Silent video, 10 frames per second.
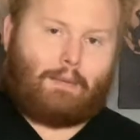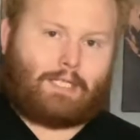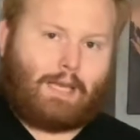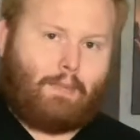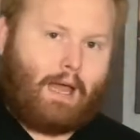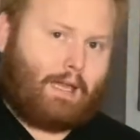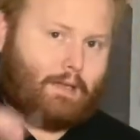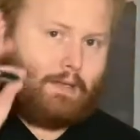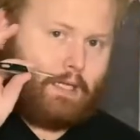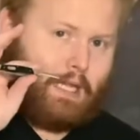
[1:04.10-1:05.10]
take my
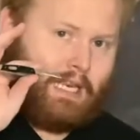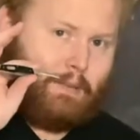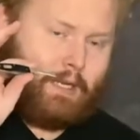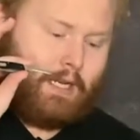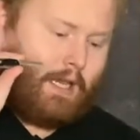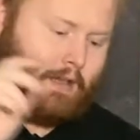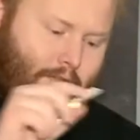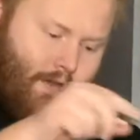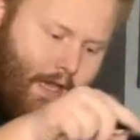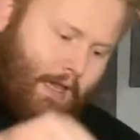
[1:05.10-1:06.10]
itty bitty
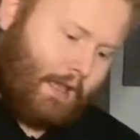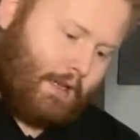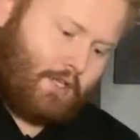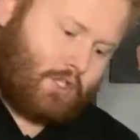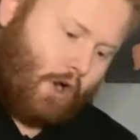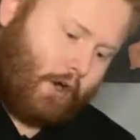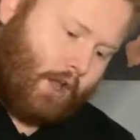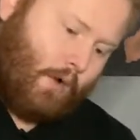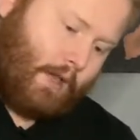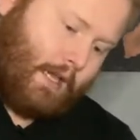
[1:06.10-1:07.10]
knife and start
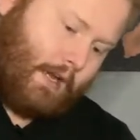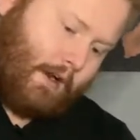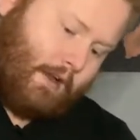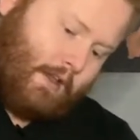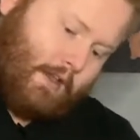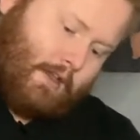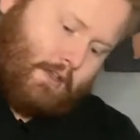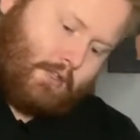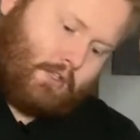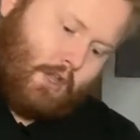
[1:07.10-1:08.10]
going here.
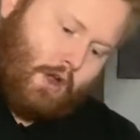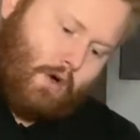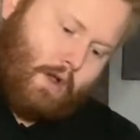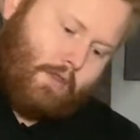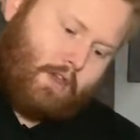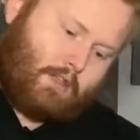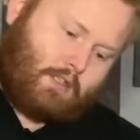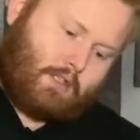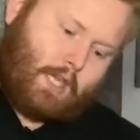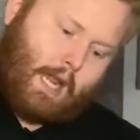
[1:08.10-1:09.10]
So
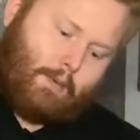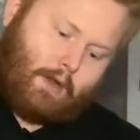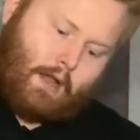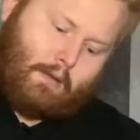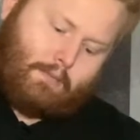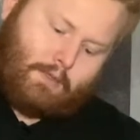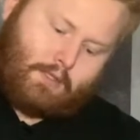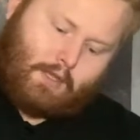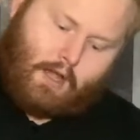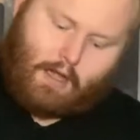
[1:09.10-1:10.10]
this camera
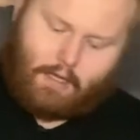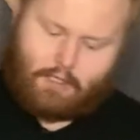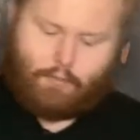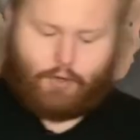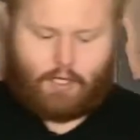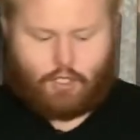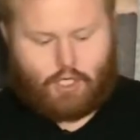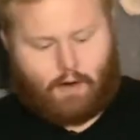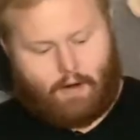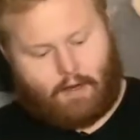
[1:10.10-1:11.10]
comes in some pretty
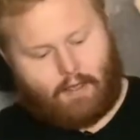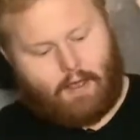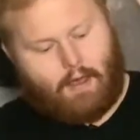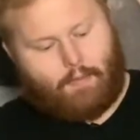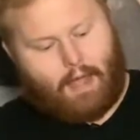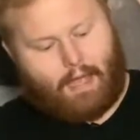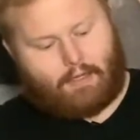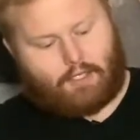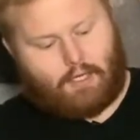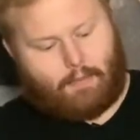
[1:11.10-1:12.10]
generic
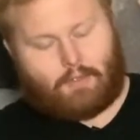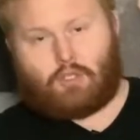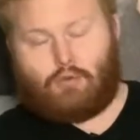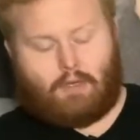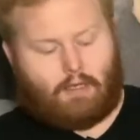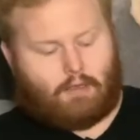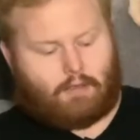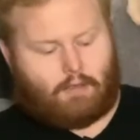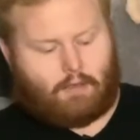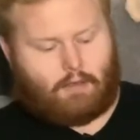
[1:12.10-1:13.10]
packaging, I'm assuming
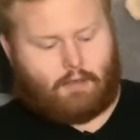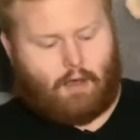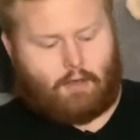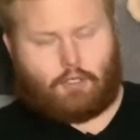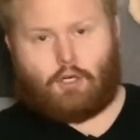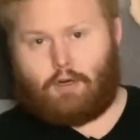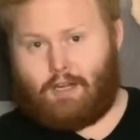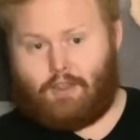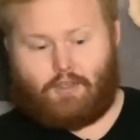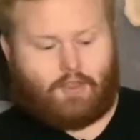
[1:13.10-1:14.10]
to deter
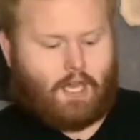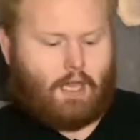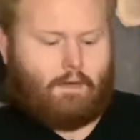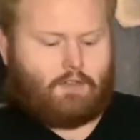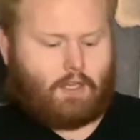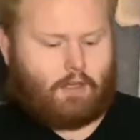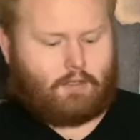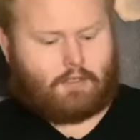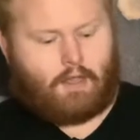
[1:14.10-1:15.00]
any thieves, because